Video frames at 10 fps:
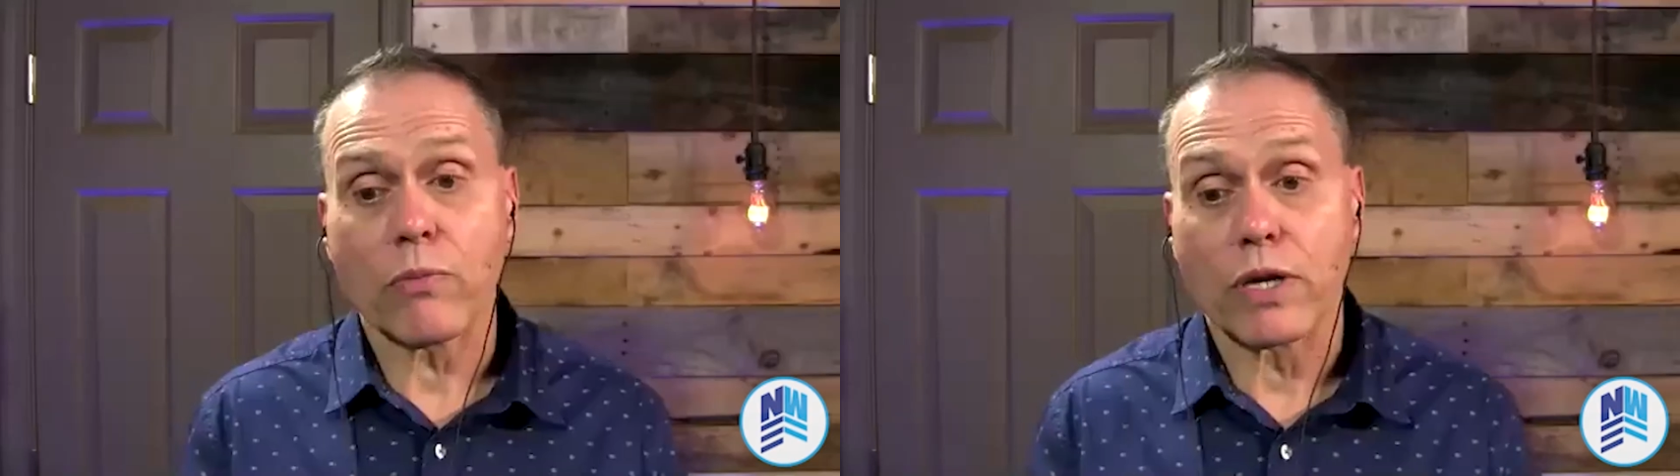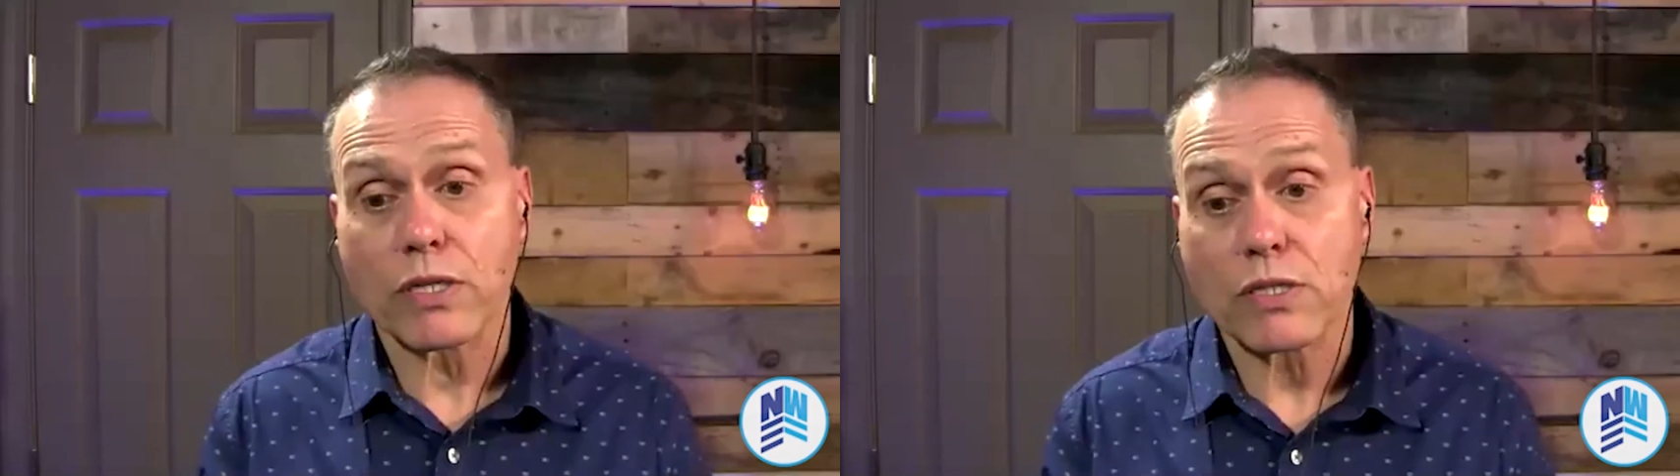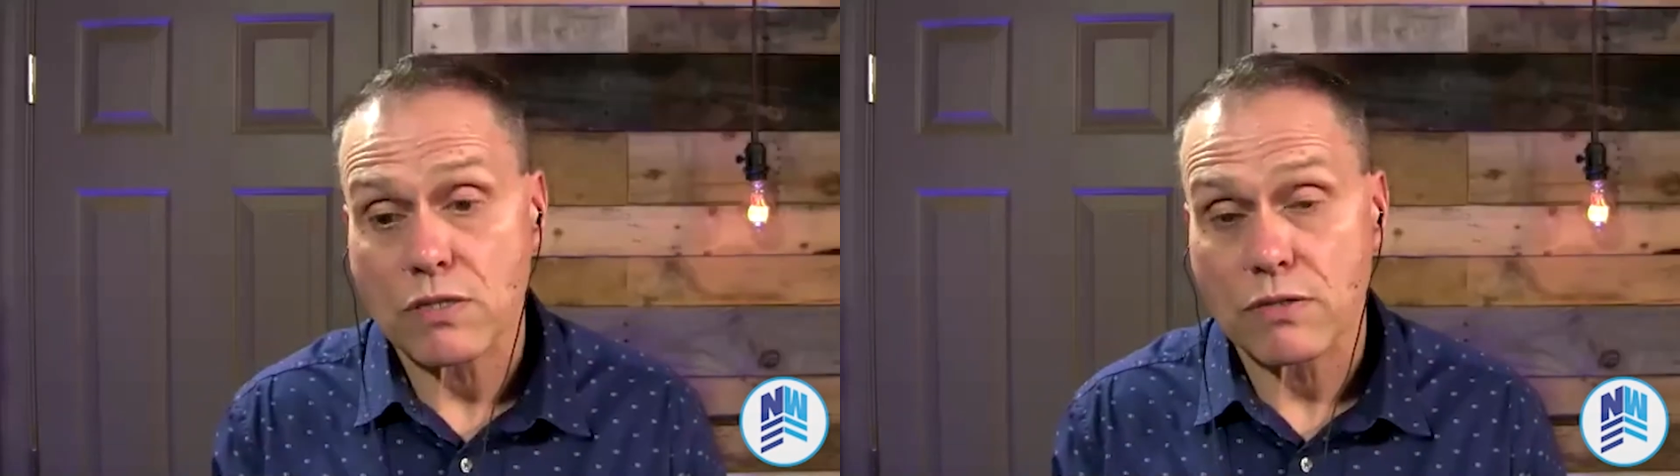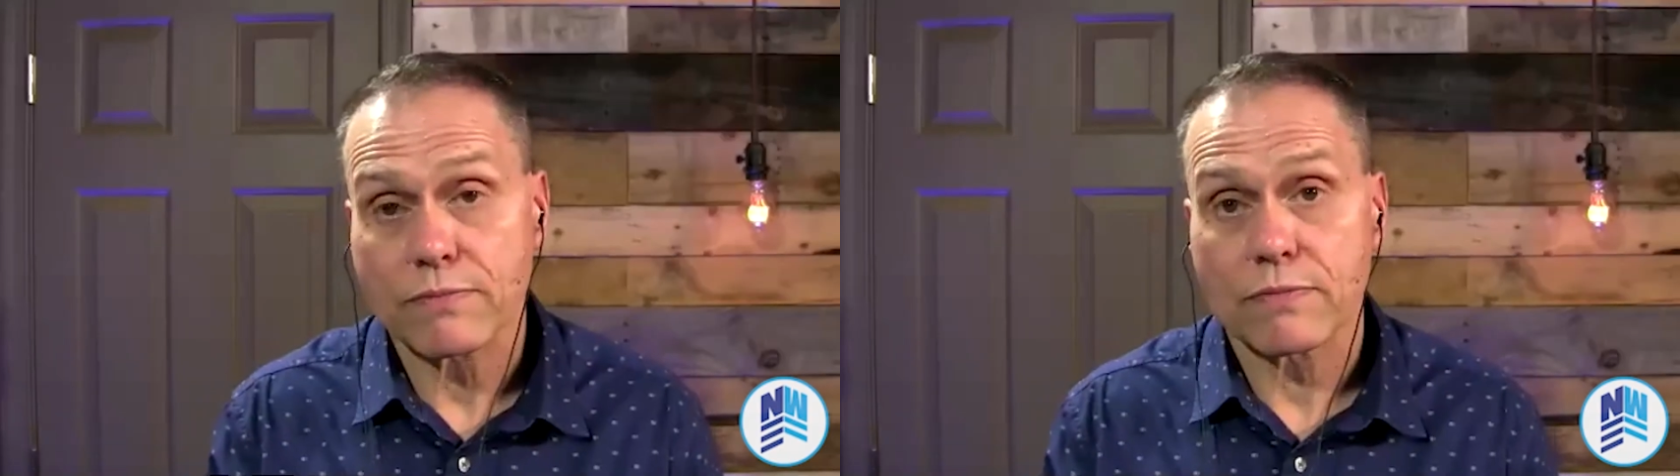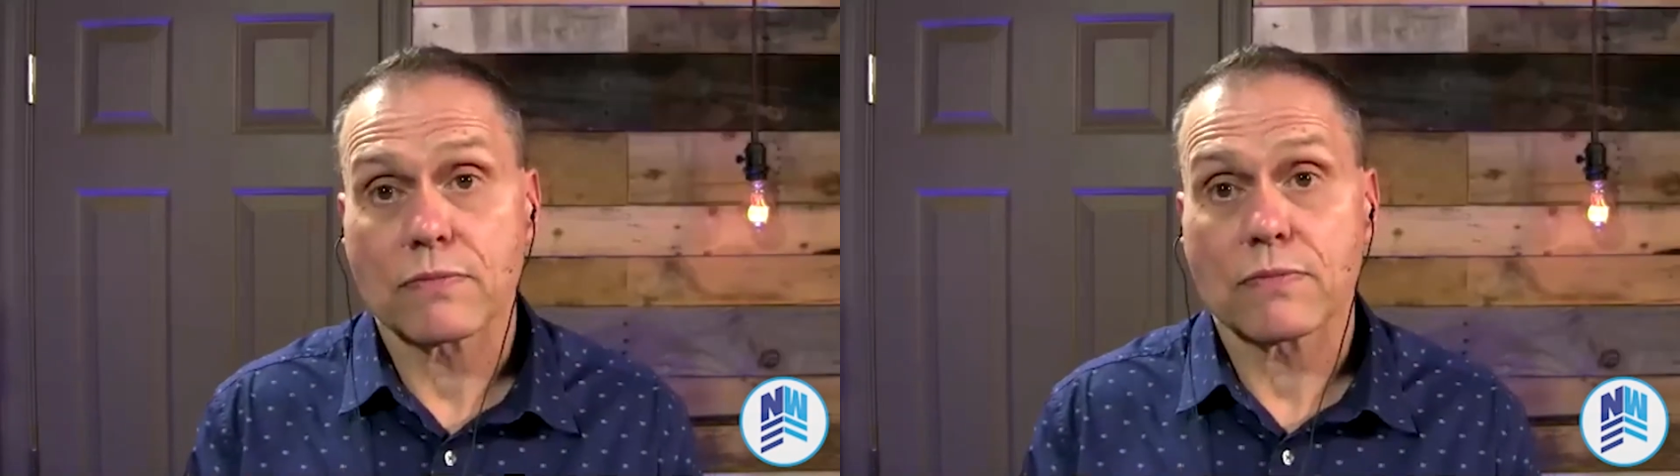minutes.
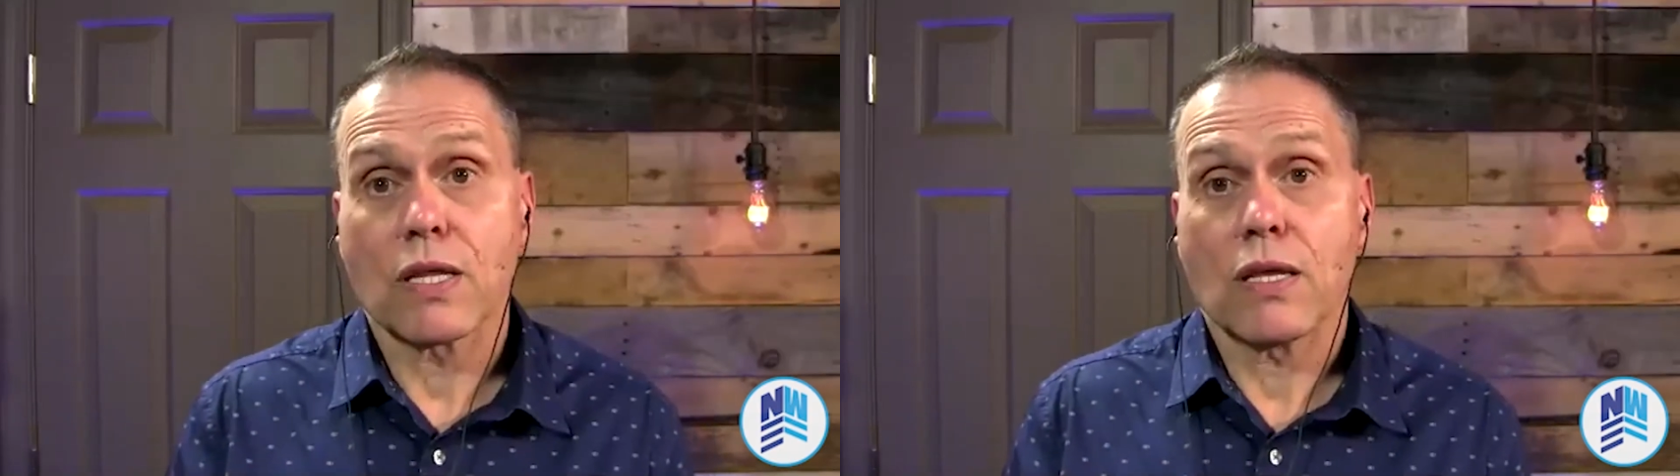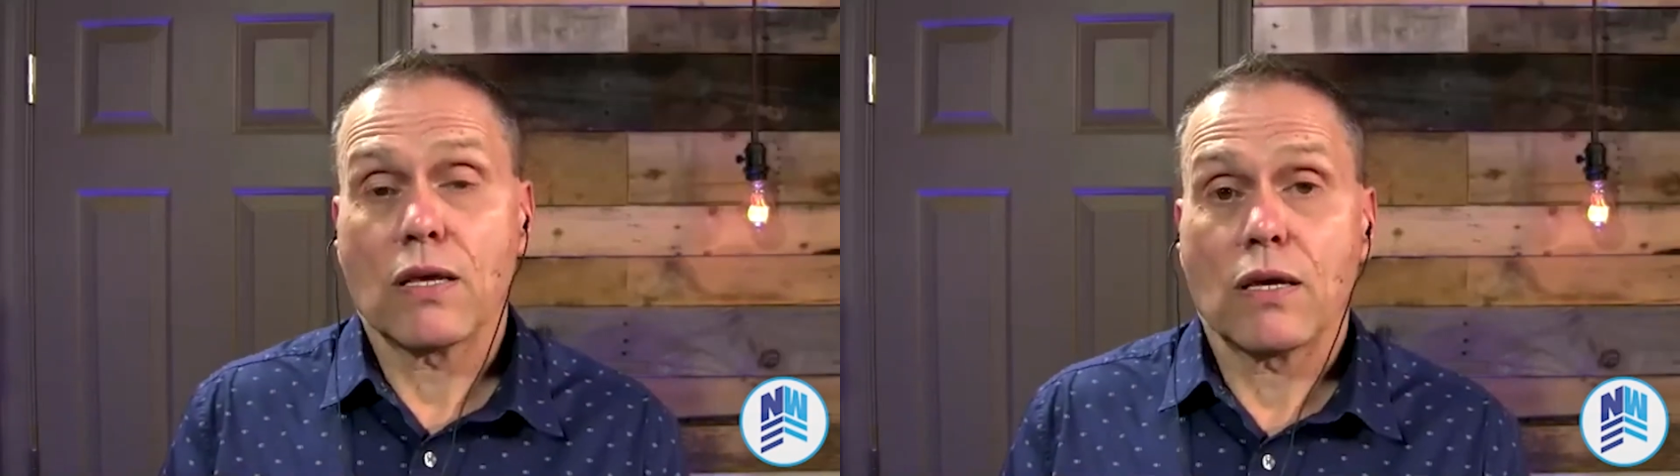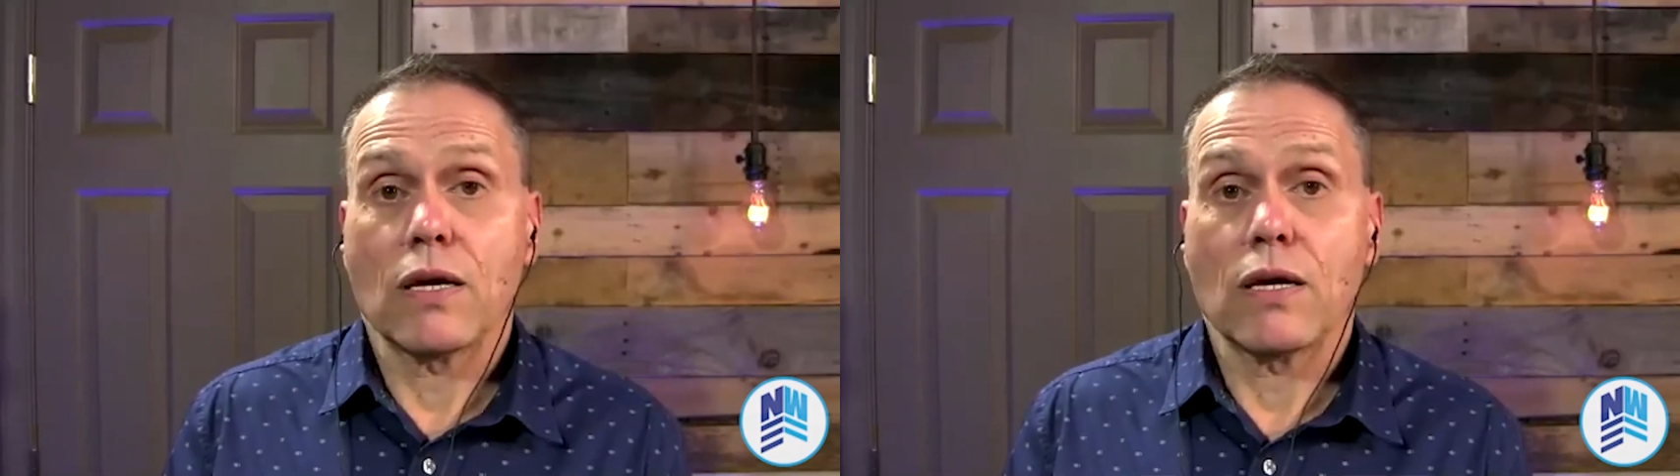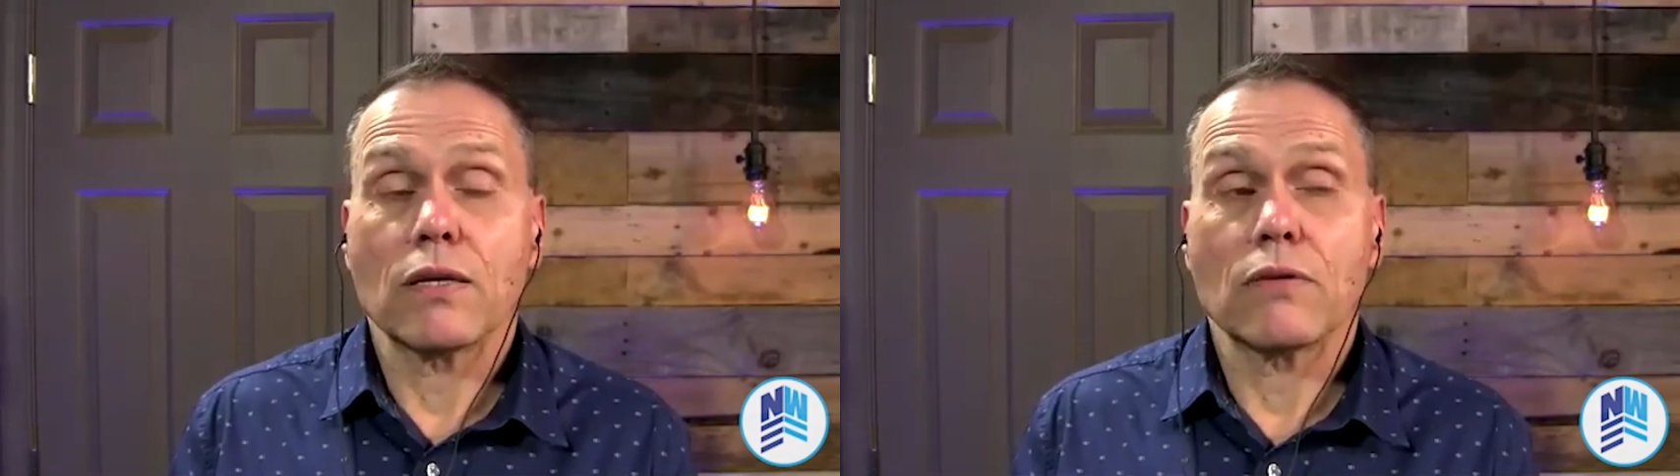And